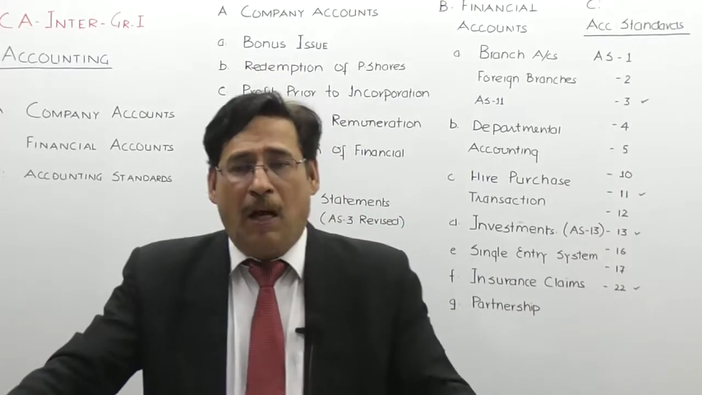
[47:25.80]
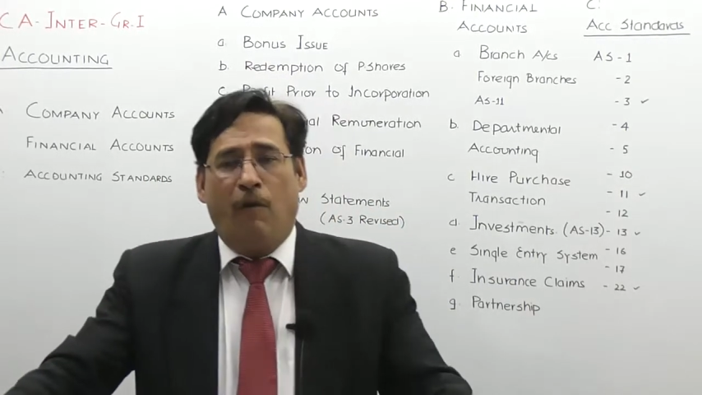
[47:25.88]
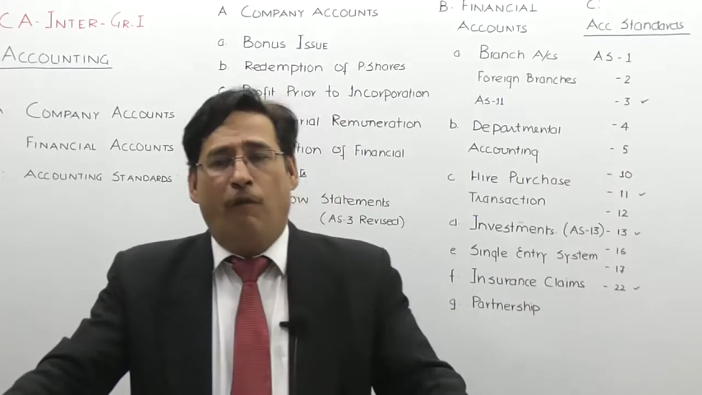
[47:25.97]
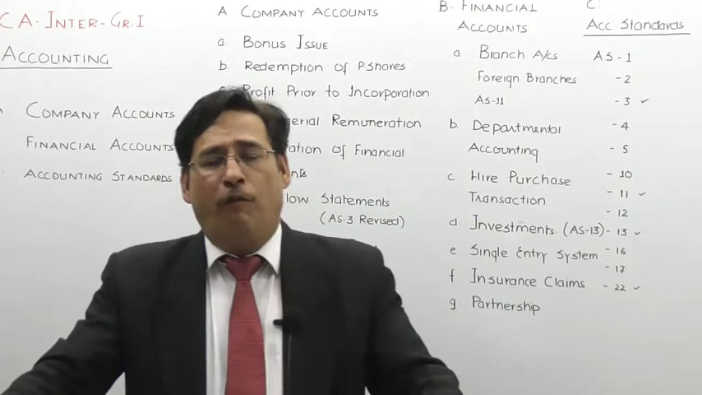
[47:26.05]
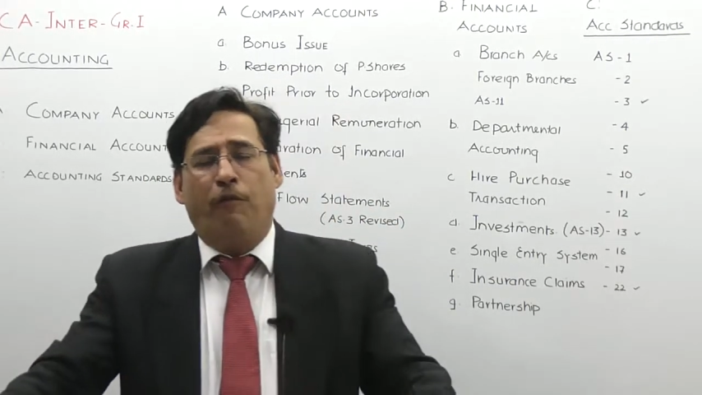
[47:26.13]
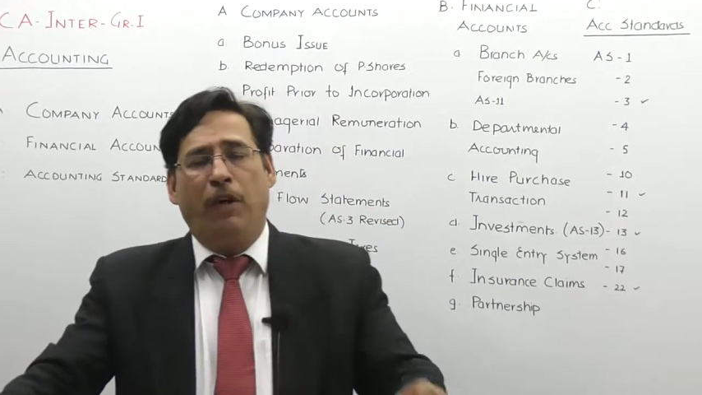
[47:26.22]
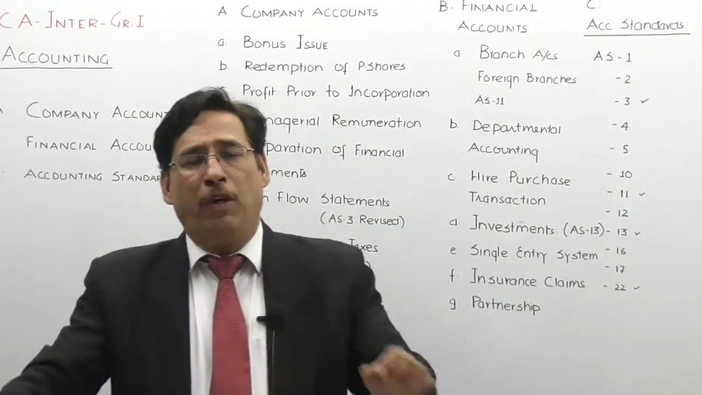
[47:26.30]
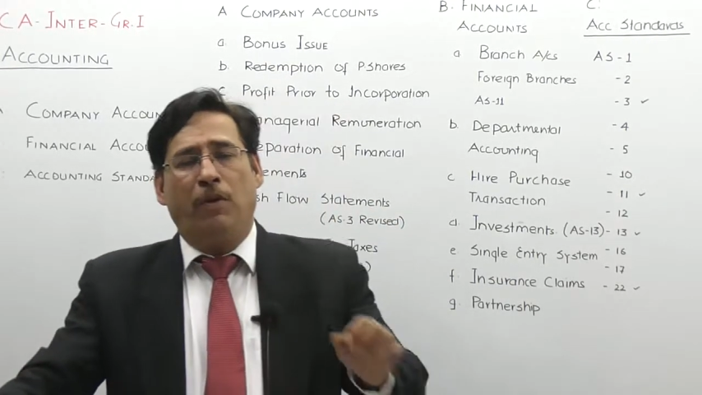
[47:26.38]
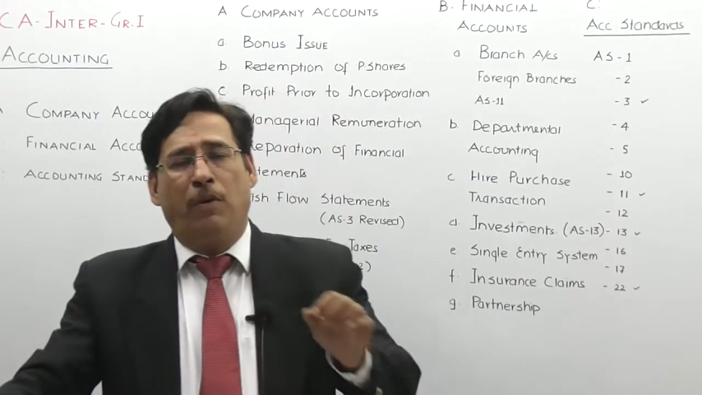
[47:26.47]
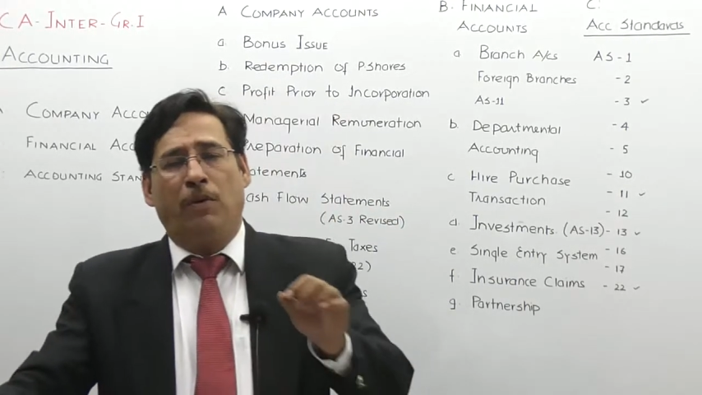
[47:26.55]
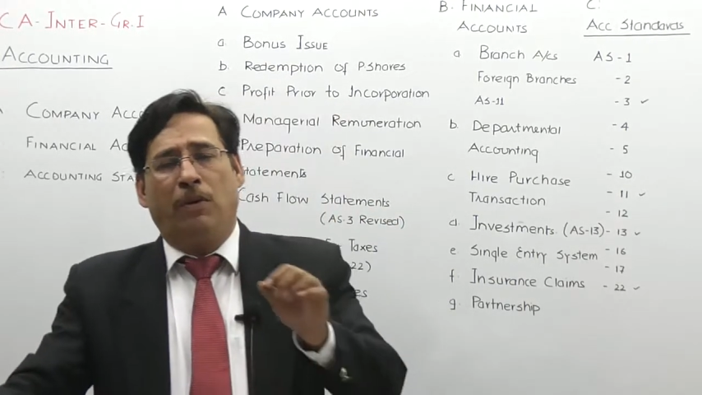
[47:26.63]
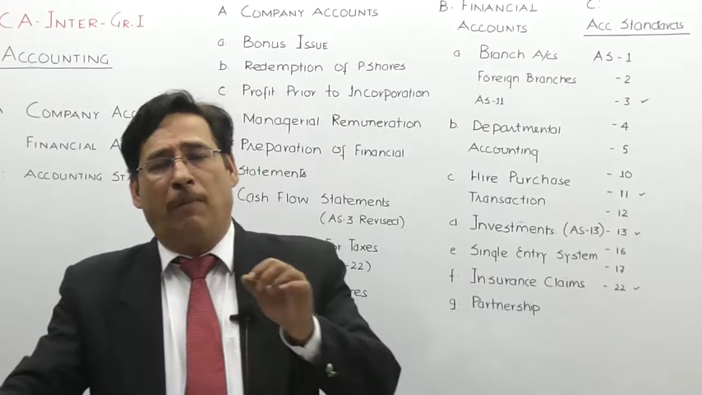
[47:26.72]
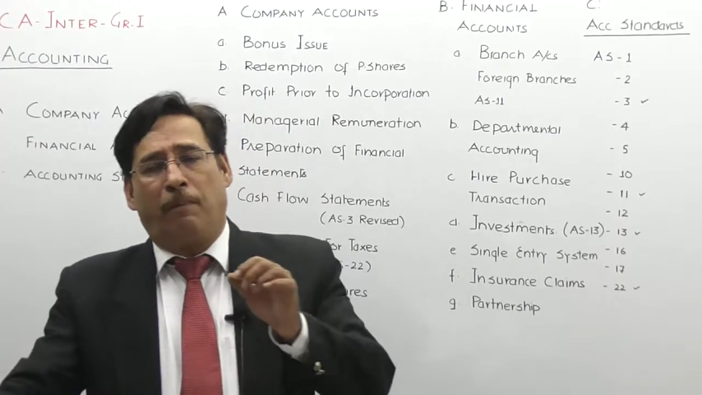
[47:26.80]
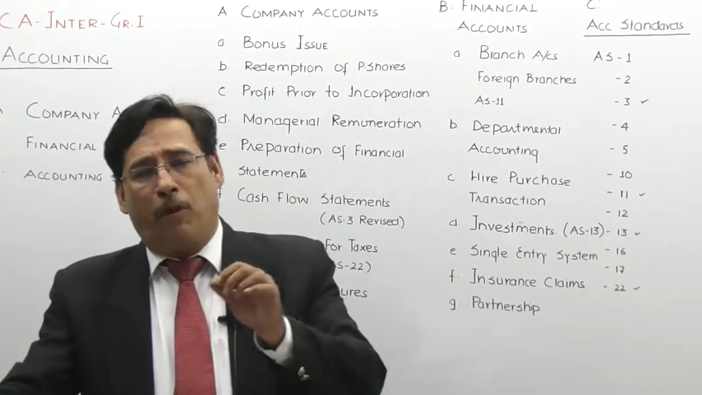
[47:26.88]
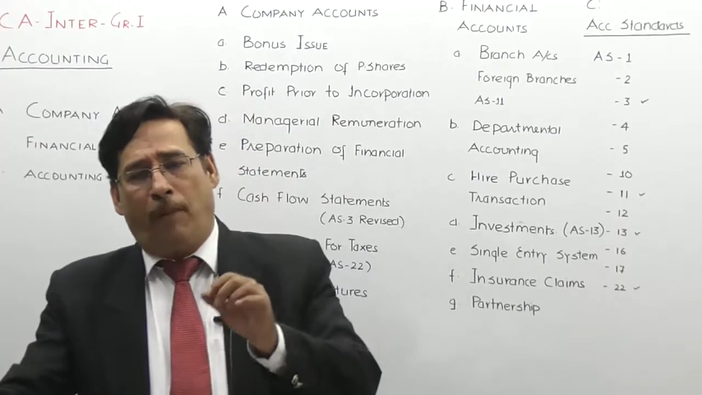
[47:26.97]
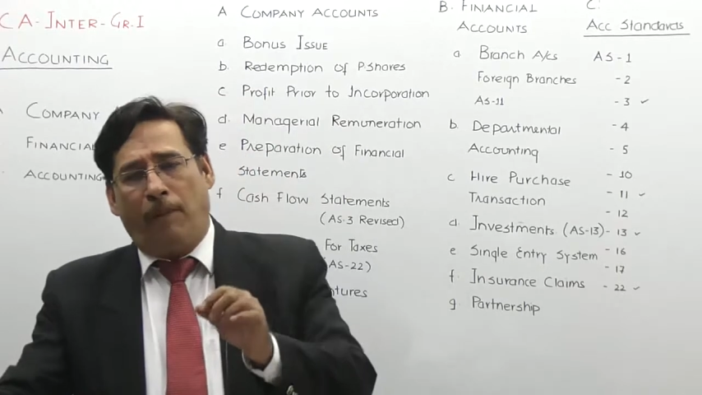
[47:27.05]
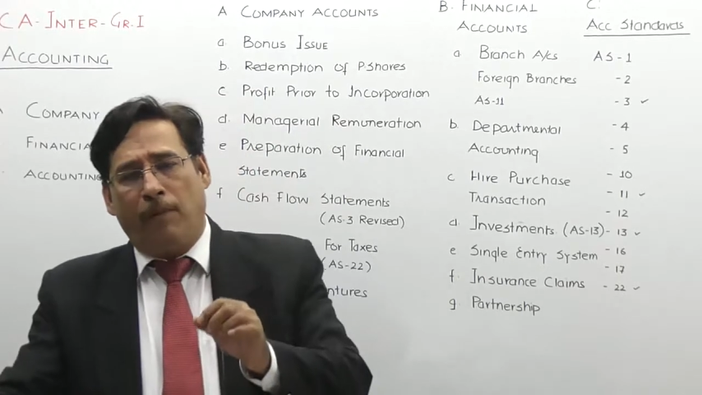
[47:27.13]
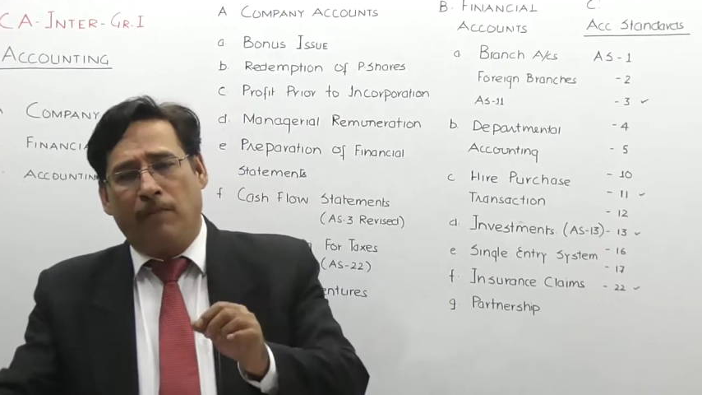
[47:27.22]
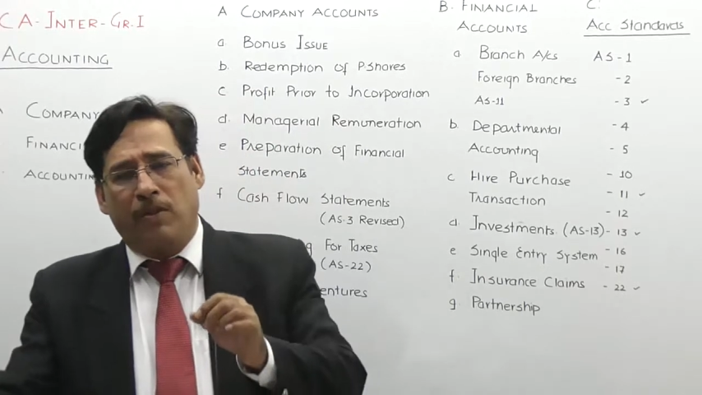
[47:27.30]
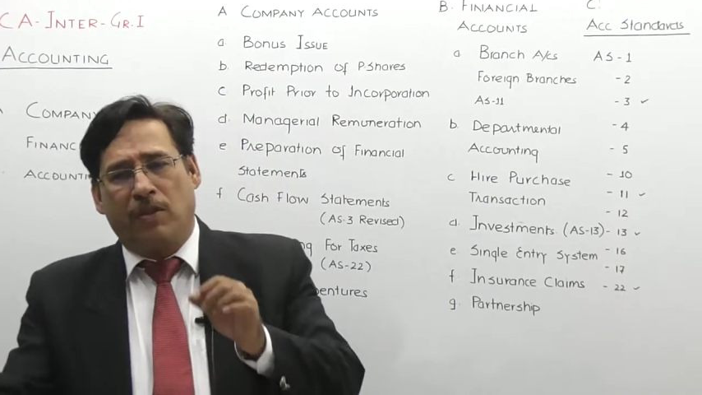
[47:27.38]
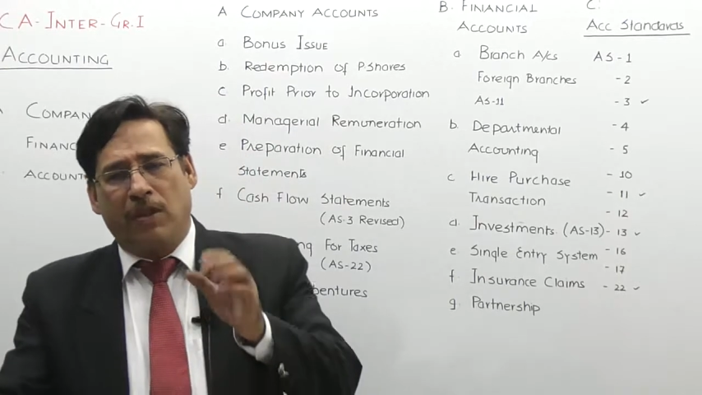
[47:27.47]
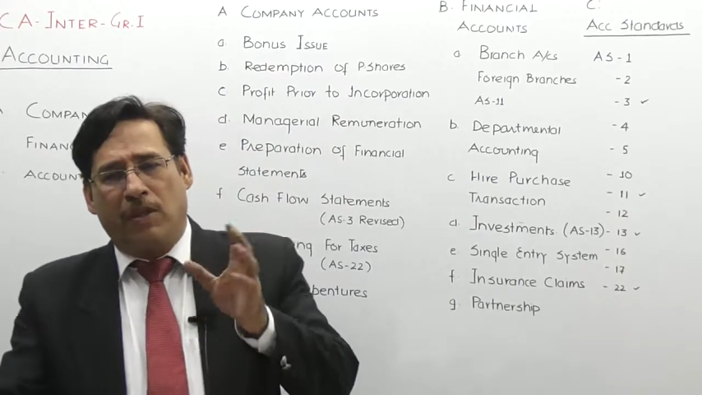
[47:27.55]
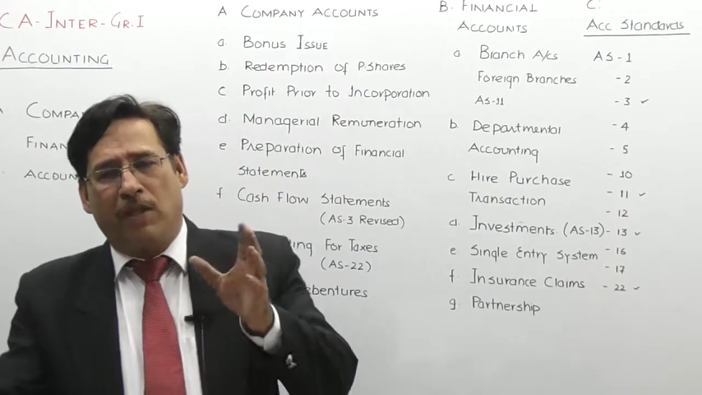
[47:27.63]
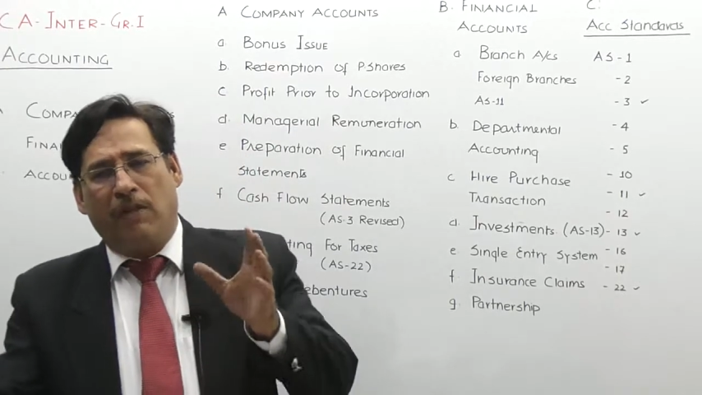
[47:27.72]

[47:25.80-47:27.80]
We know the problems generally